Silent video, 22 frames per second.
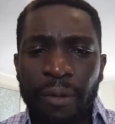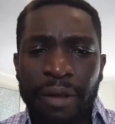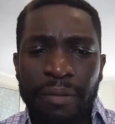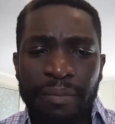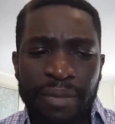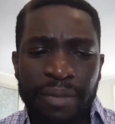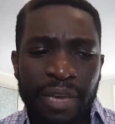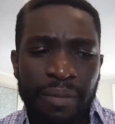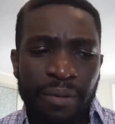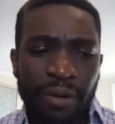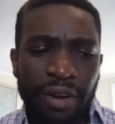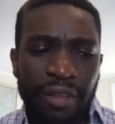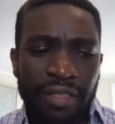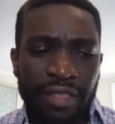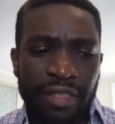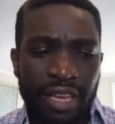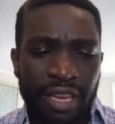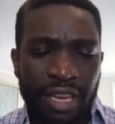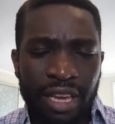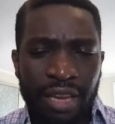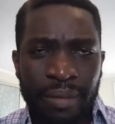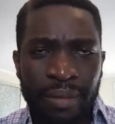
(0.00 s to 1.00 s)
when people are
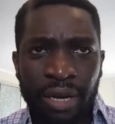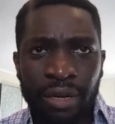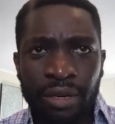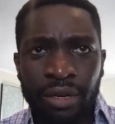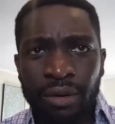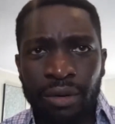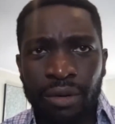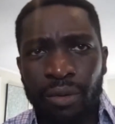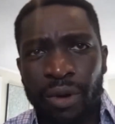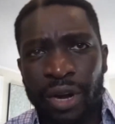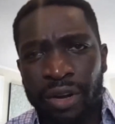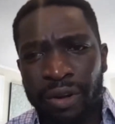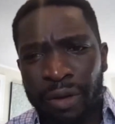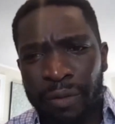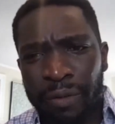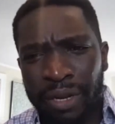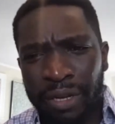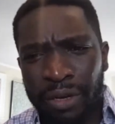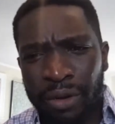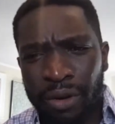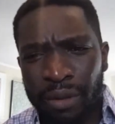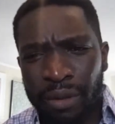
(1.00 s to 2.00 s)
thinking about where do I
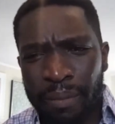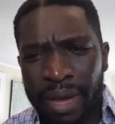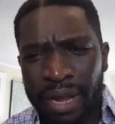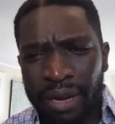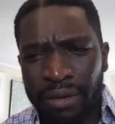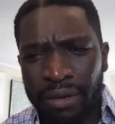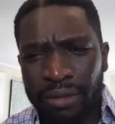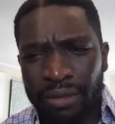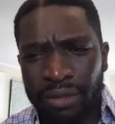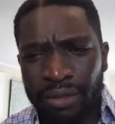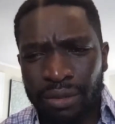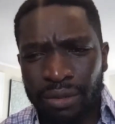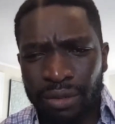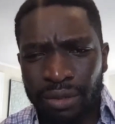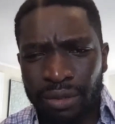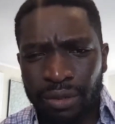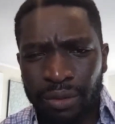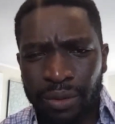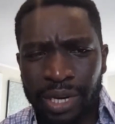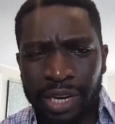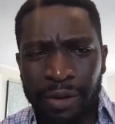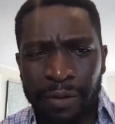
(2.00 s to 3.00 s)
want to go to medical
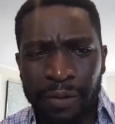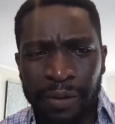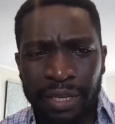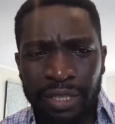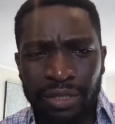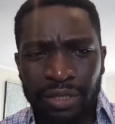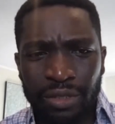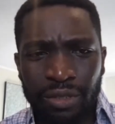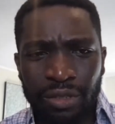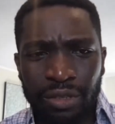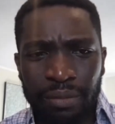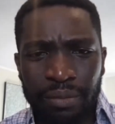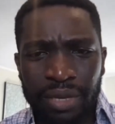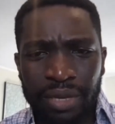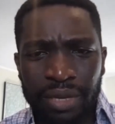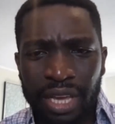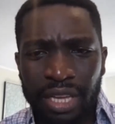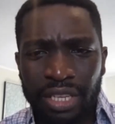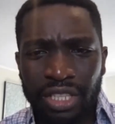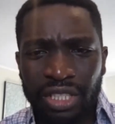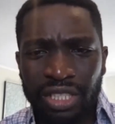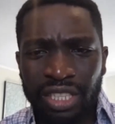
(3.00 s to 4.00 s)
school, where do I want to do a
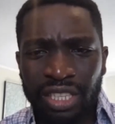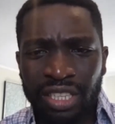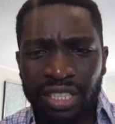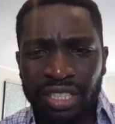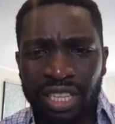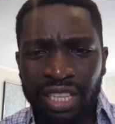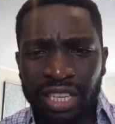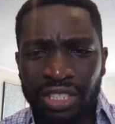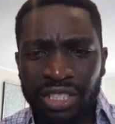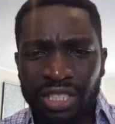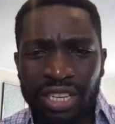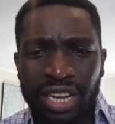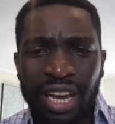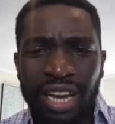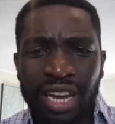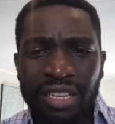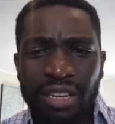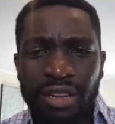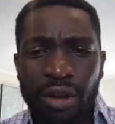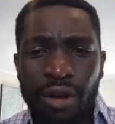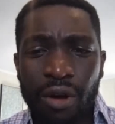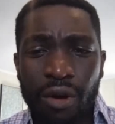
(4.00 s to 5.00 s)
PhD, they should
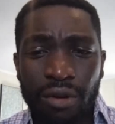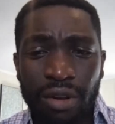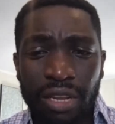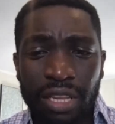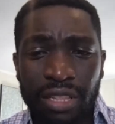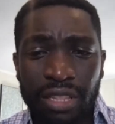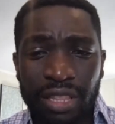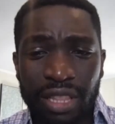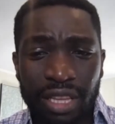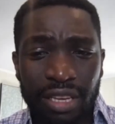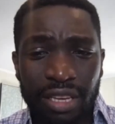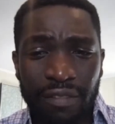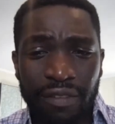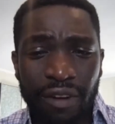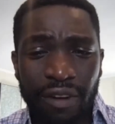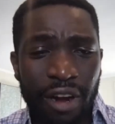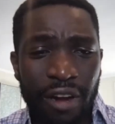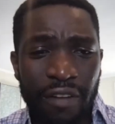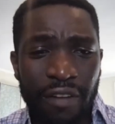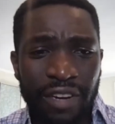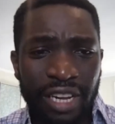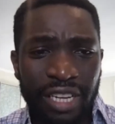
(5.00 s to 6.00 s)
not only think of
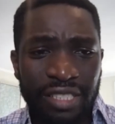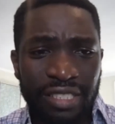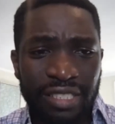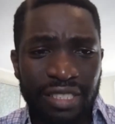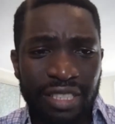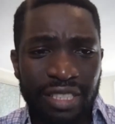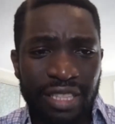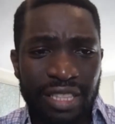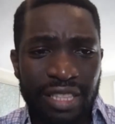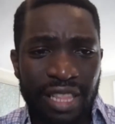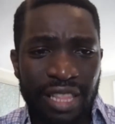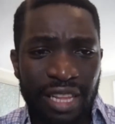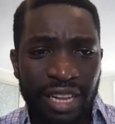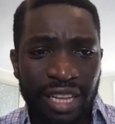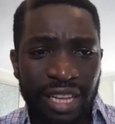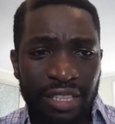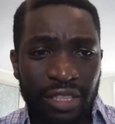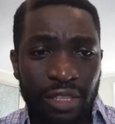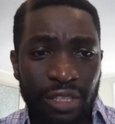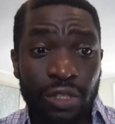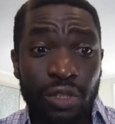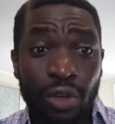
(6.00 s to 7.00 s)
Harvard as
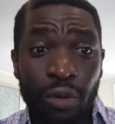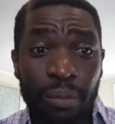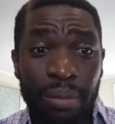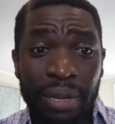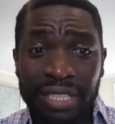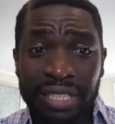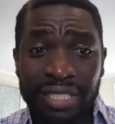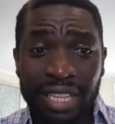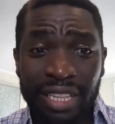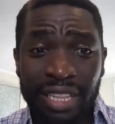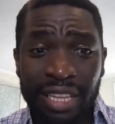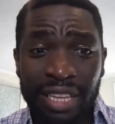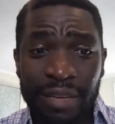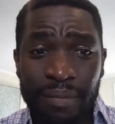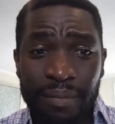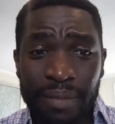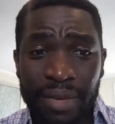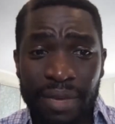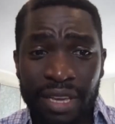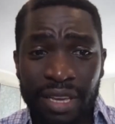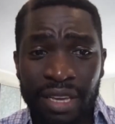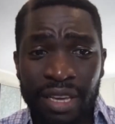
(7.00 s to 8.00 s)
the sole place that they can
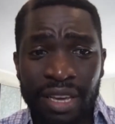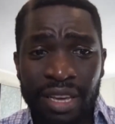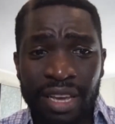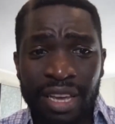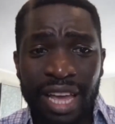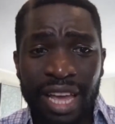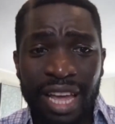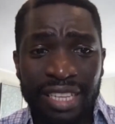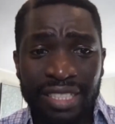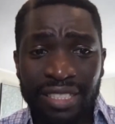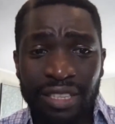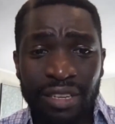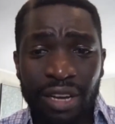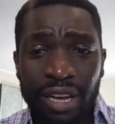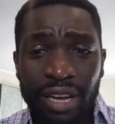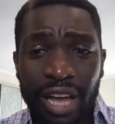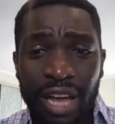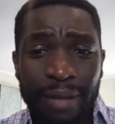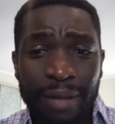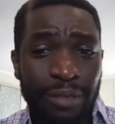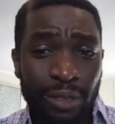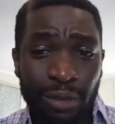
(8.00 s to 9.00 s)
be, as the
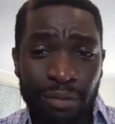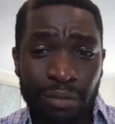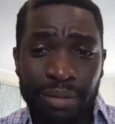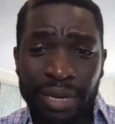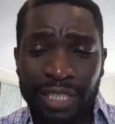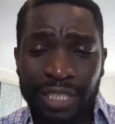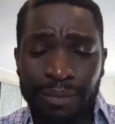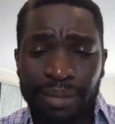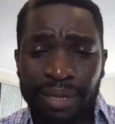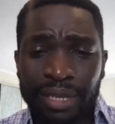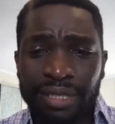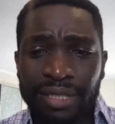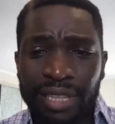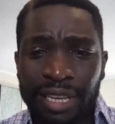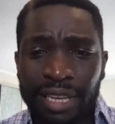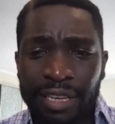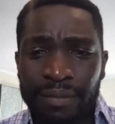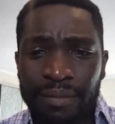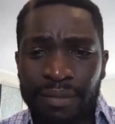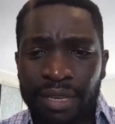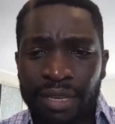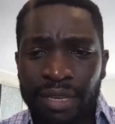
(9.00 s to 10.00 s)
absolute best place
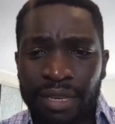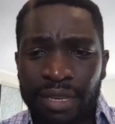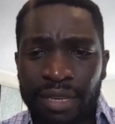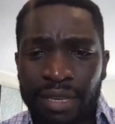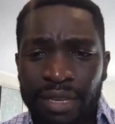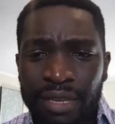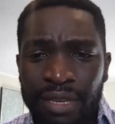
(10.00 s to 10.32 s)
that can be.